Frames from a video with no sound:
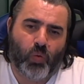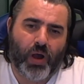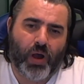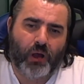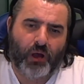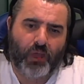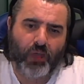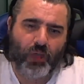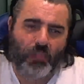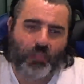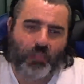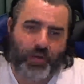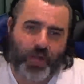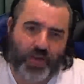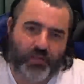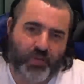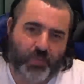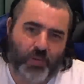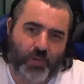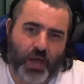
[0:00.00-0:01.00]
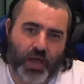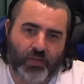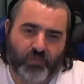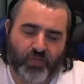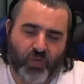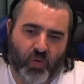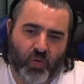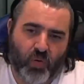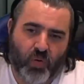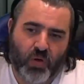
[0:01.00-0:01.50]
company I've applied
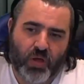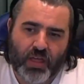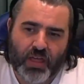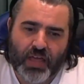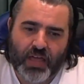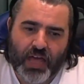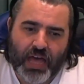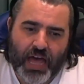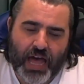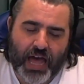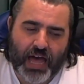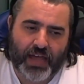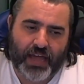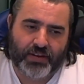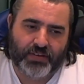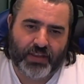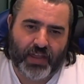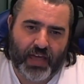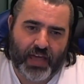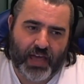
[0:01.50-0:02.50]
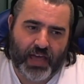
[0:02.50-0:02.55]
for, and